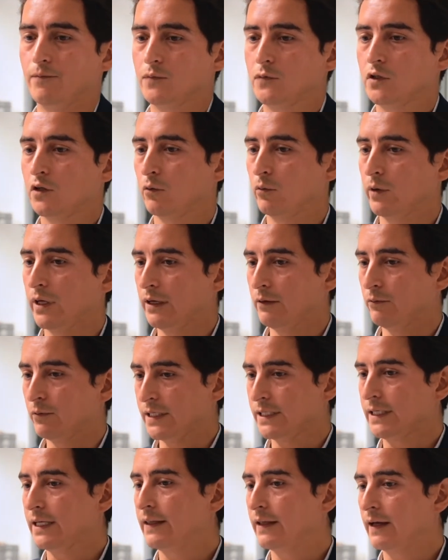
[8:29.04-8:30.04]
So we
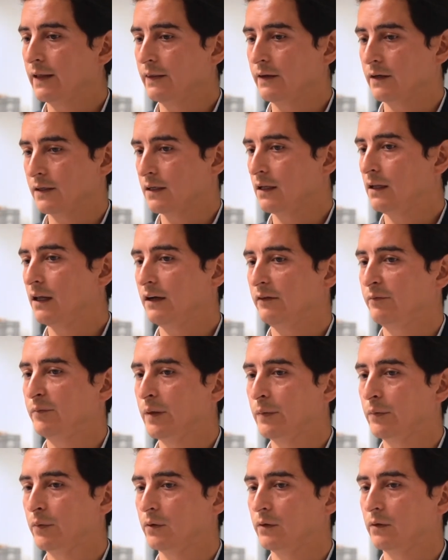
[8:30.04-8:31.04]
see that there's a lot of
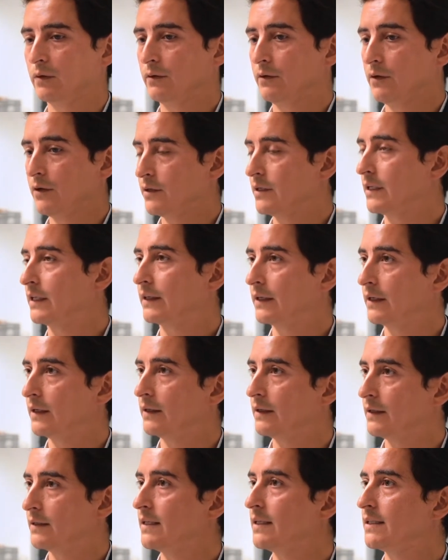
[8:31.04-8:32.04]
people using
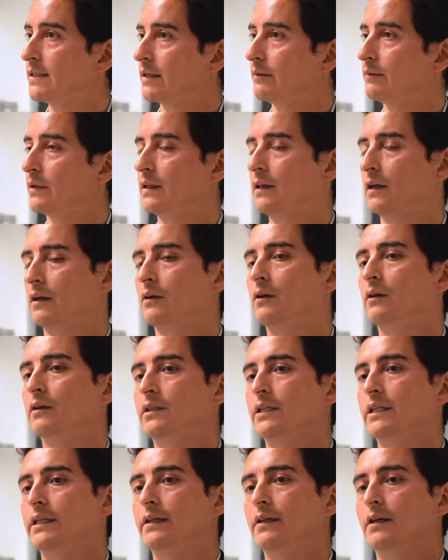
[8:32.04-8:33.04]
the system, the
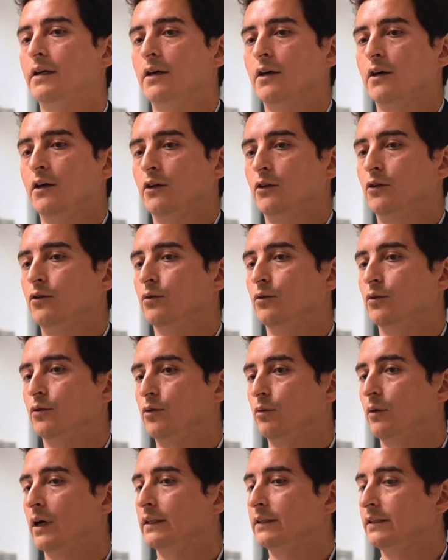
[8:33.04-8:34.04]
technology,
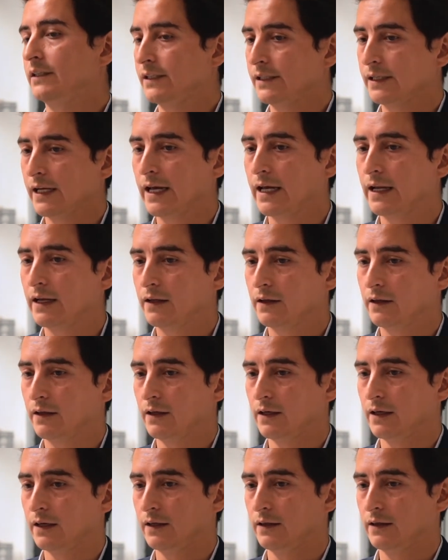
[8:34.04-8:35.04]
to understand
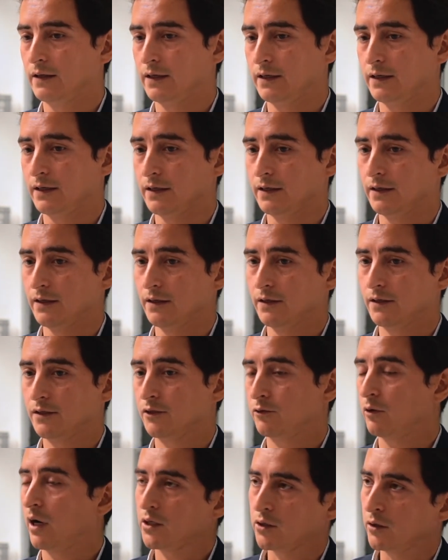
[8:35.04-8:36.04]
the
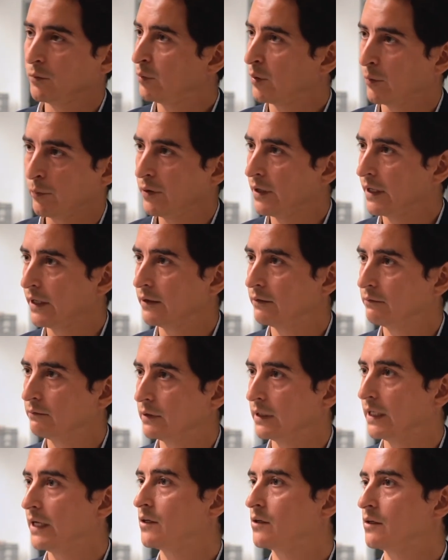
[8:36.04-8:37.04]
structure property
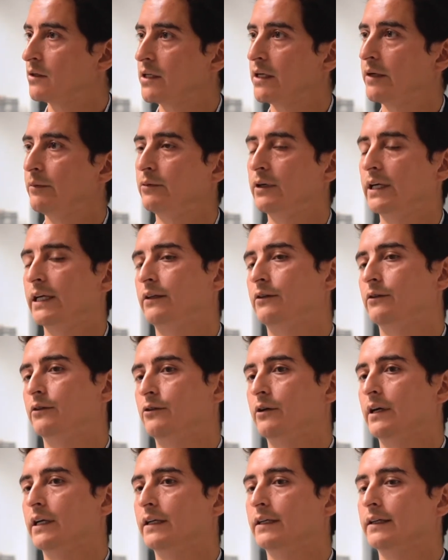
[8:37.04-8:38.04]
relationship, right? To
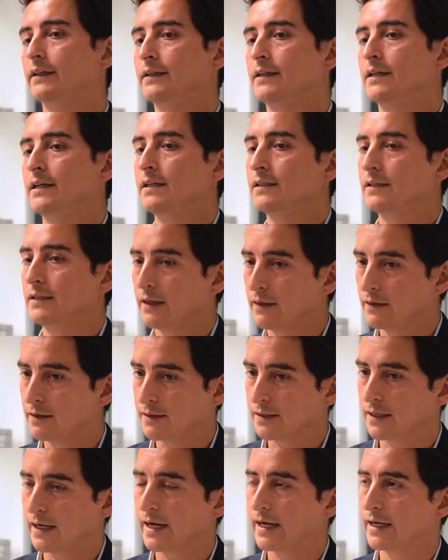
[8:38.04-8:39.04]
try to
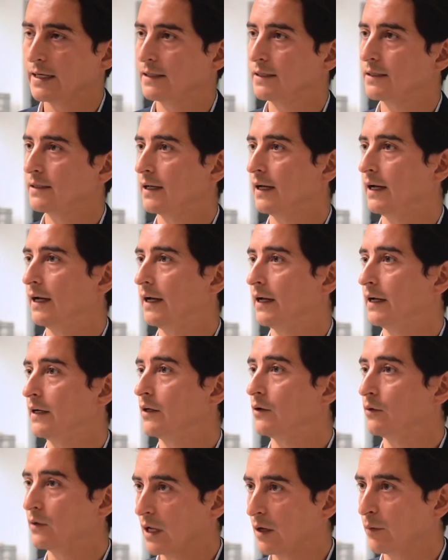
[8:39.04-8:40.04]
synthesize
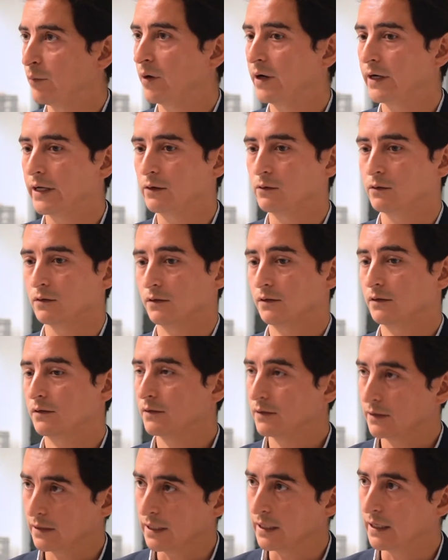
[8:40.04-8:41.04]
new nanoparticles,
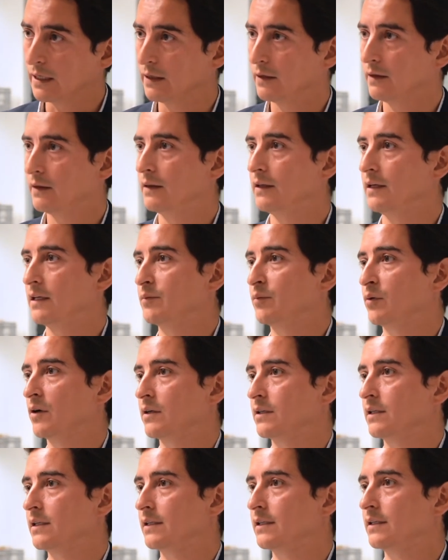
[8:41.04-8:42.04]
see this
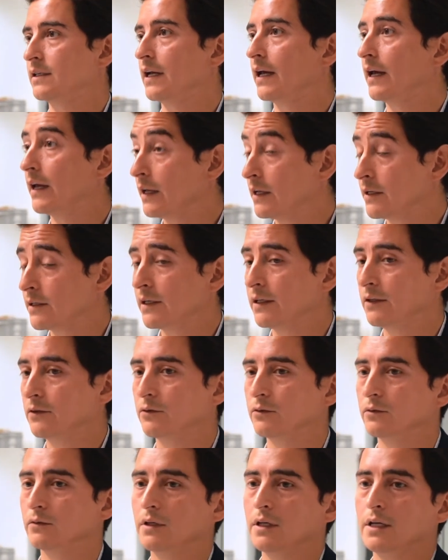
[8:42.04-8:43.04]
process in
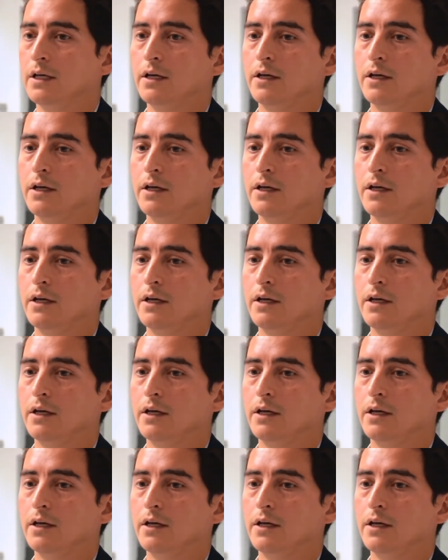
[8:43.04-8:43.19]
situ,